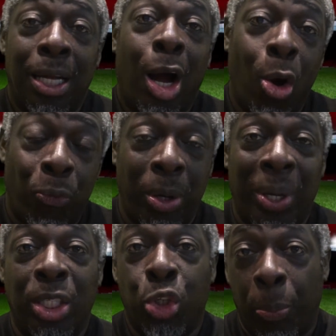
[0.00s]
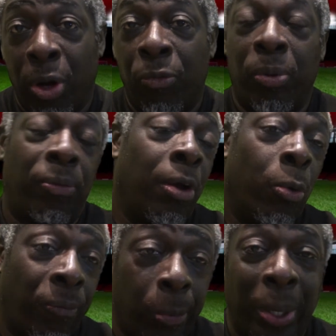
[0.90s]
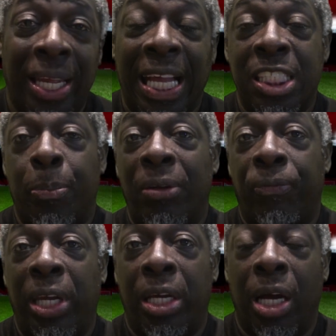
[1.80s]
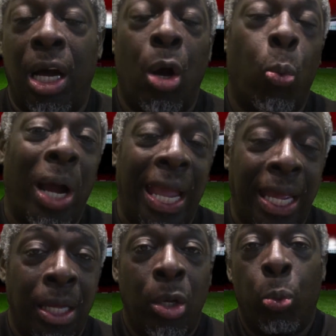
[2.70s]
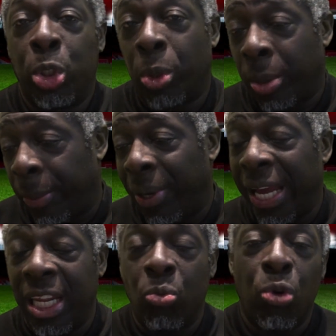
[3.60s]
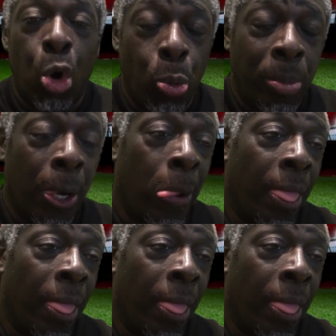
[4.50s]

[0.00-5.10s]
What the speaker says: Hopefully we can top it off with a win against Benfica away, which we're going to be playing in Rome.